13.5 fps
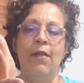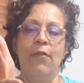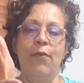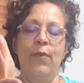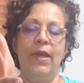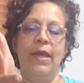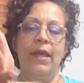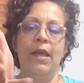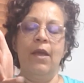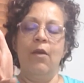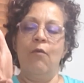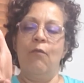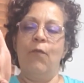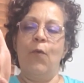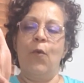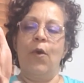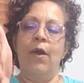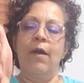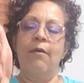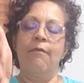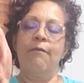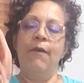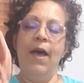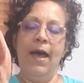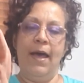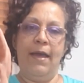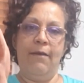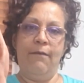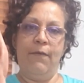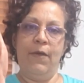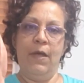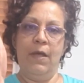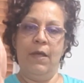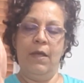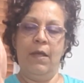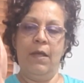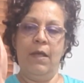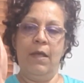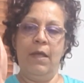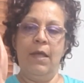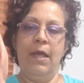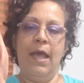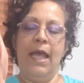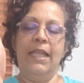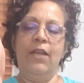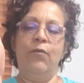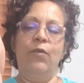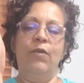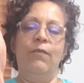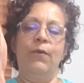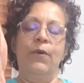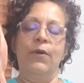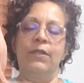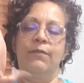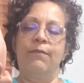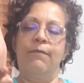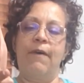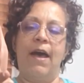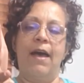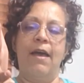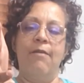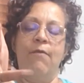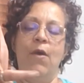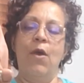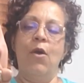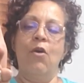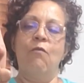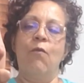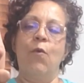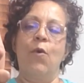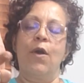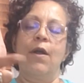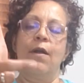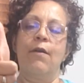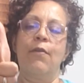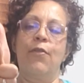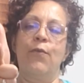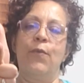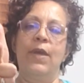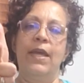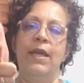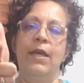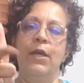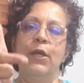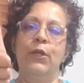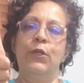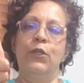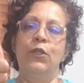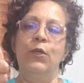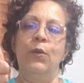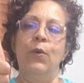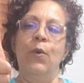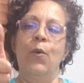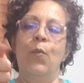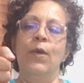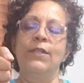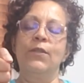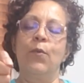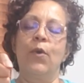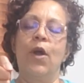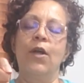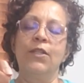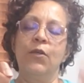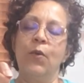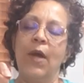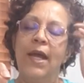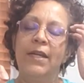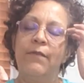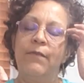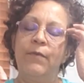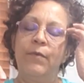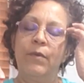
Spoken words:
3, 4, 5, and then reverse 5, 4, 3, 2, 1. So we're also kind of